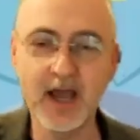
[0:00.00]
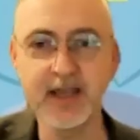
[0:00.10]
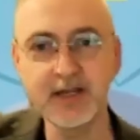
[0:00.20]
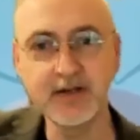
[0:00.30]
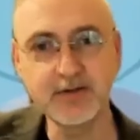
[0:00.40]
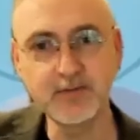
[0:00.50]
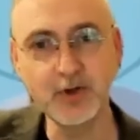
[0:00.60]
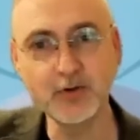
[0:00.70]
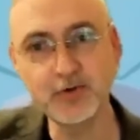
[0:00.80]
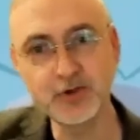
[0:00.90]
I can,
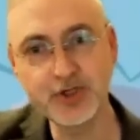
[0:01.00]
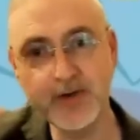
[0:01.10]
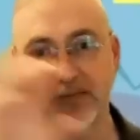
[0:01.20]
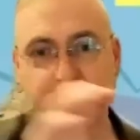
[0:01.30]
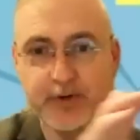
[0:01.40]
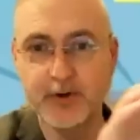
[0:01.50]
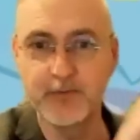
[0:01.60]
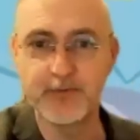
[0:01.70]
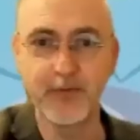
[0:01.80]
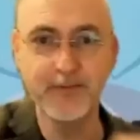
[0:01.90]
ship,
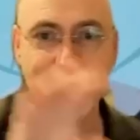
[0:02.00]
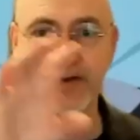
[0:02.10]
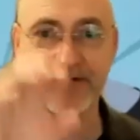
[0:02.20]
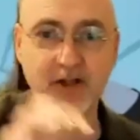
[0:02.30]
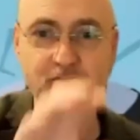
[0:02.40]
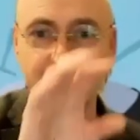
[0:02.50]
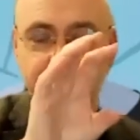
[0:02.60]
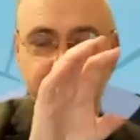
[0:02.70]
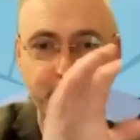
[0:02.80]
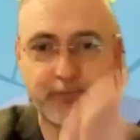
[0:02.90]
from
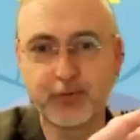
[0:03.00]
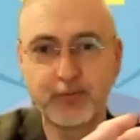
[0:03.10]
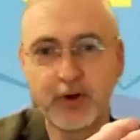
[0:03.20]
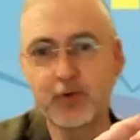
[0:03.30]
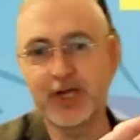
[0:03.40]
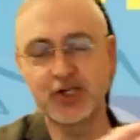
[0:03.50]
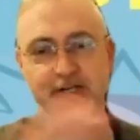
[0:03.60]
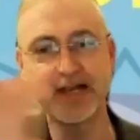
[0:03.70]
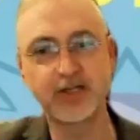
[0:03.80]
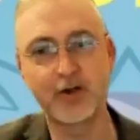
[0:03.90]
manufacturing from
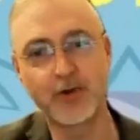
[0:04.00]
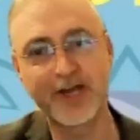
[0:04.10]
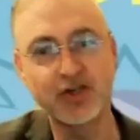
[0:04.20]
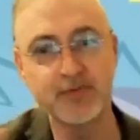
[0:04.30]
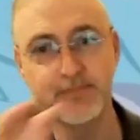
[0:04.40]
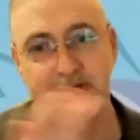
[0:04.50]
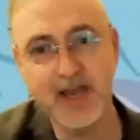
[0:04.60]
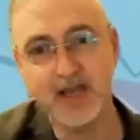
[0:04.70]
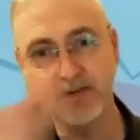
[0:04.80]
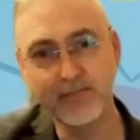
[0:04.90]
location A to location
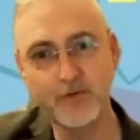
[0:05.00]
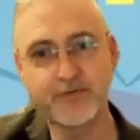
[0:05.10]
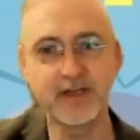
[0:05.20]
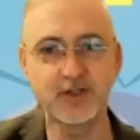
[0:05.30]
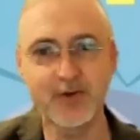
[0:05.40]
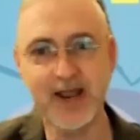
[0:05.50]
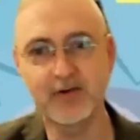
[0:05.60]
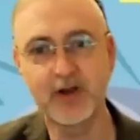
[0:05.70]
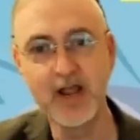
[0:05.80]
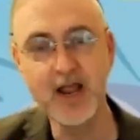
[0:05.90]
B. I can move things
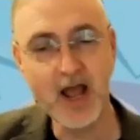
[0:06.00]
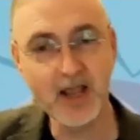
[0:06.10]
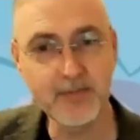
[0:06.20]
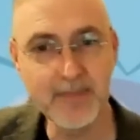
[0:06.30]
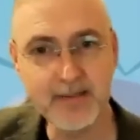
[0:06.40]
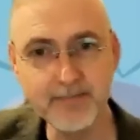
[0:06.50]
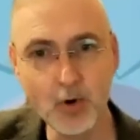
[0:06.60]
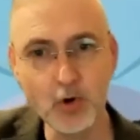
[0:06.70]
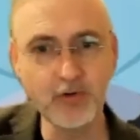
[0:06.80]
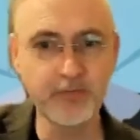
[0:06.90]
around. I can make
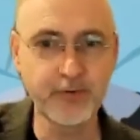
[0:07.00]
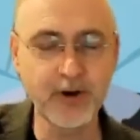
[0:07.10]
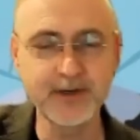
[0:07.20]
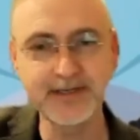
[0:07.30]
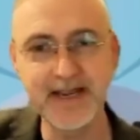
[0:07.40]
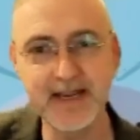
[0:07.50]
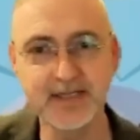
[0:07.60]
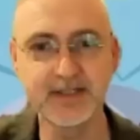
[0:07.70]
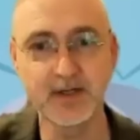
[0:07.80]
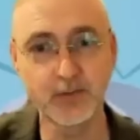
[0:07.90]
more of product A
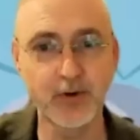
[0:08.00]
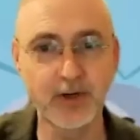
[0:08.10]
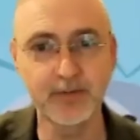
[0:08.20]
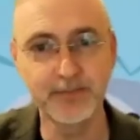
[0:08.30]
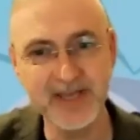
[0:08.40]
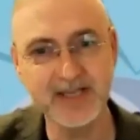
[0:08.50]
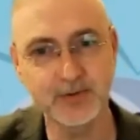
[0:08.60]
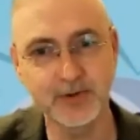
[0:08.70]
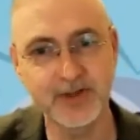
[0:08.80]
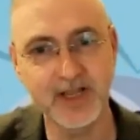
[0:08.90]
instead of product B,
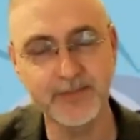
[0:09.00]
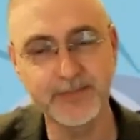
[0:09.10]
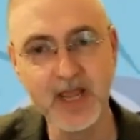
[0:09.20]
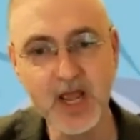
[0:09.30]
sort of thing.